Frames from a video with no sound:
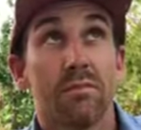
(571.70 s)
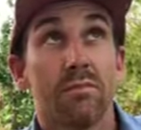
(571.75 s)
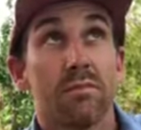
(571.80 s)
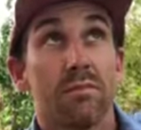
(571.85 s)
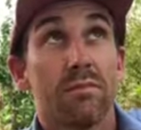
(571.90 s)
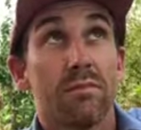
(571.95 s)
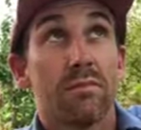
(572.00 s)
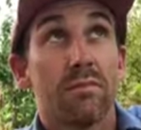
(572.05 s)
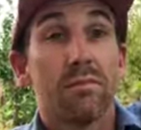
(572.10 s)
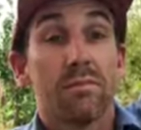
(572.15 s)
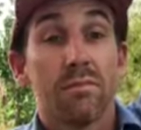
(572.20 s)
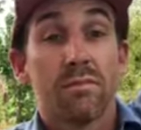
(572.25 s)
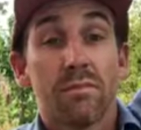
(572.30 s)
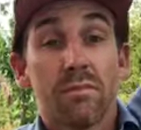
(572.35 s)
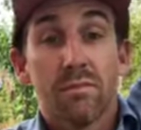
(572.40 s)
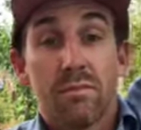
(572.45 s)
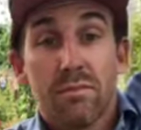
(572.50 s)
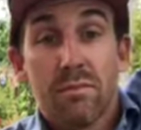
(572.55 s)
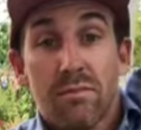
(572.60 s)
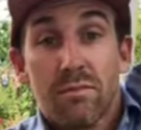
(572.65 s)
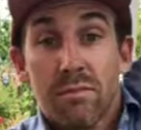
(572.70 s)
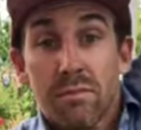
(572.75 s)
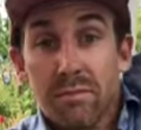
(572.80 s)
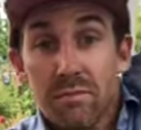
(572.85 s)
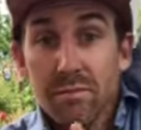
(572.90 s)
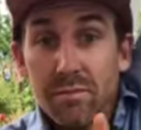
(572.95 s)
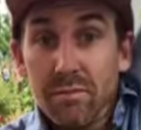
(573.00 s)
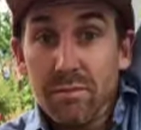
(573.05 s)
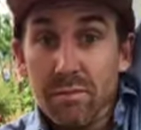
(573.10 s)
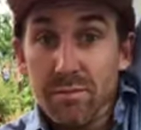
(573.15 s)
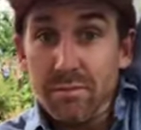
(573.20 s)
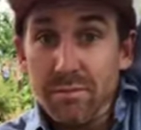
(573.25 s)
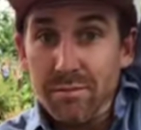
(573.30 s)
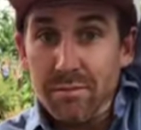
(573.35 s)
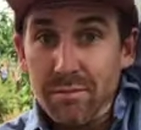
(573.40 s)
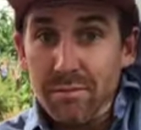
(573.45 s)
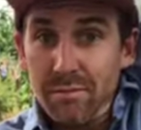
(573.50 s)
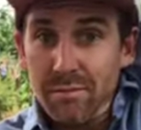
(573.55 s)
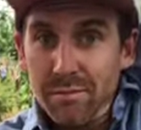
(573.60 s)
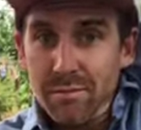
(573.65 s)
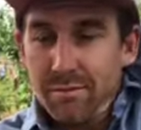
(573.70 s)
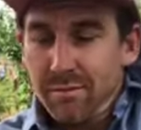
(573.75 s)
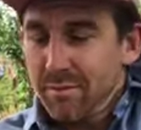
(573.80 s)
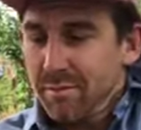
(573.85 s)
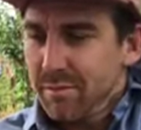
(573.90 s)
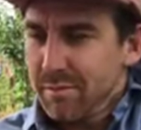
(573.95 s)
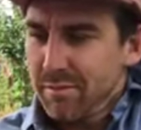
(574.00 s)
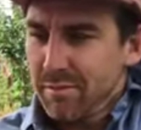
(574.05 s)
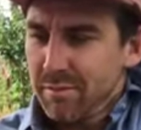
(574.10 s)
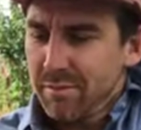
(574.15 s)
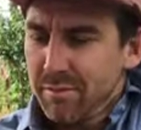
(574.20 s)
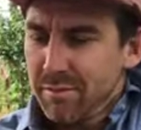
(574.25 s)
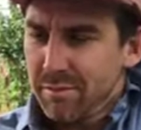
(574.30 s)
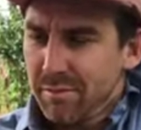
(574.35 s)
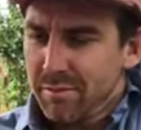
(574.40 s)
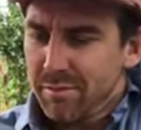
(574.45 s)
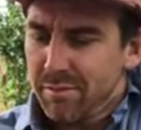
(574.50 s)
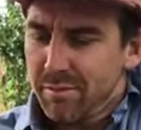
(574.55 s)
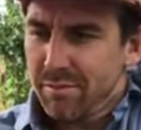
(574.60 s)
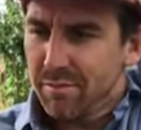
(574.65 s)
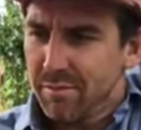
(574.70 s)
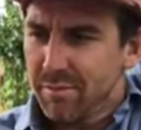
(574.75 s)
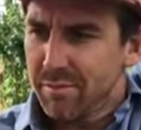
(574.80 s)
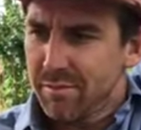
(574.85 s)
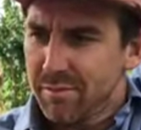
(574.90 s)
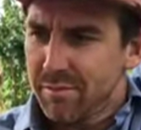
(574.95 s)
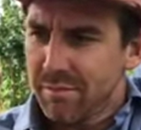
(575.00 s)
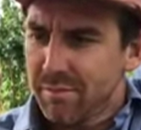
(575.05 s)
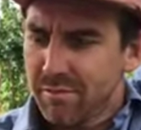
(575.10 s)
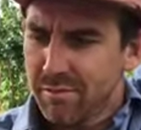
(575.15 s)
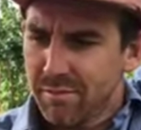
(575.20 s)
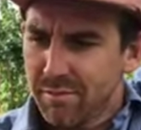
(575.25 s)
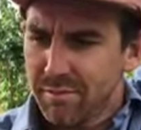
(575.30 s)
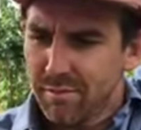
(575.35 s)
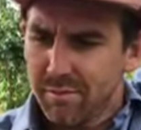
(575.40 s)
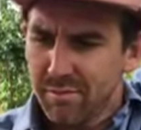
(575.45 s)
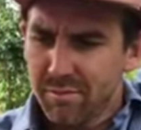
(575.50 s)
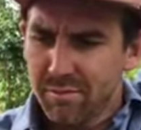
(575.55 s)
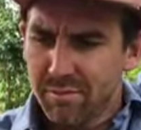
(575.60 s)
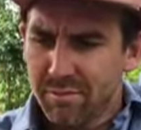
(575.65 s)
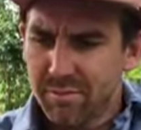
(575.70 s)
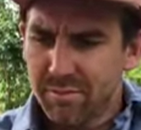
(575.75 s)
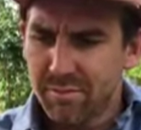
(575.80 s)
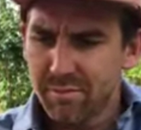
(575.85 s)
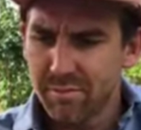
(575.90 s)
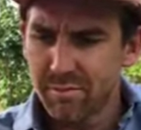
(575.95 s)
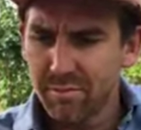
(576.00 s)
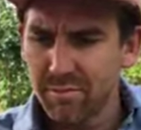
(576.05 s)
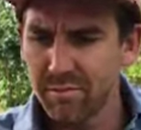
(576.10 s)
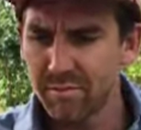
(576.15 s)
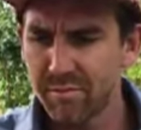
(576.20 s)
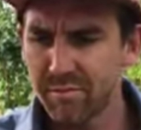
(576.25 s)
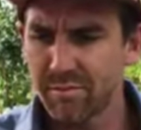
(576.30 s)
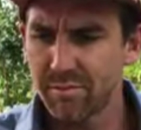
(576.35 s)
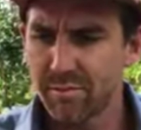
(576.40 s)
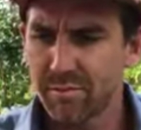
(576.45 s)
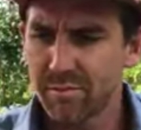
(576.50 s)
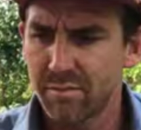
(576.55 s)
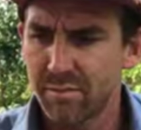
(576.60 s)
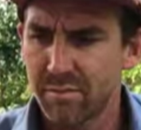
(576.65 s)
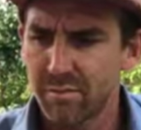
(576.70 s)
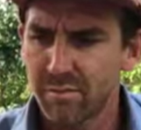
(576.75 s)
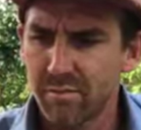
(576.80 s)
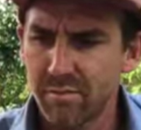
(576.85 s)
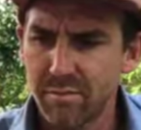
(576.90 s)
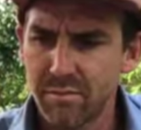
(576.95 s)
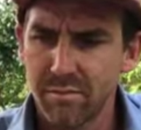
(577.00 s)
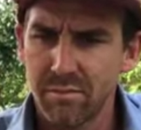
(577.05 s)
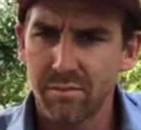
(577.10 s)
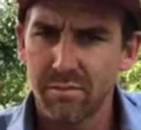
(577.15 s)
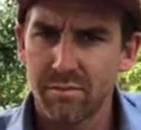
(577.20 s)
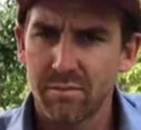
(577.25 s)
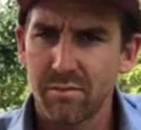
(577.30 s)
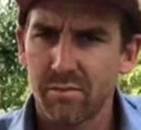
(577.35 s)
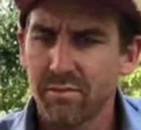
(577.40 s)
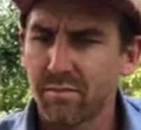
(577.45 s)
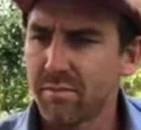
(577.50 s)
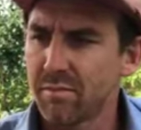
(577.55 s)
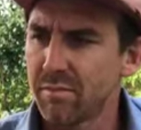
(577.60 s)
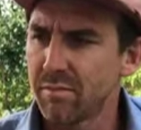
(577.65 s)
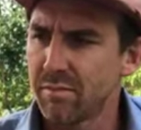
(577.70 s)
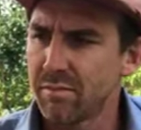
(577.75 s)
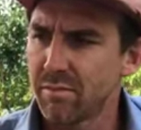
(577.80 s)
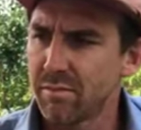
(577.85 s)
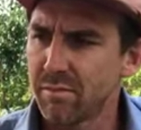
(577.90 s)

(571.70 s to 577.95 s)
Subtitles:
(not speaking)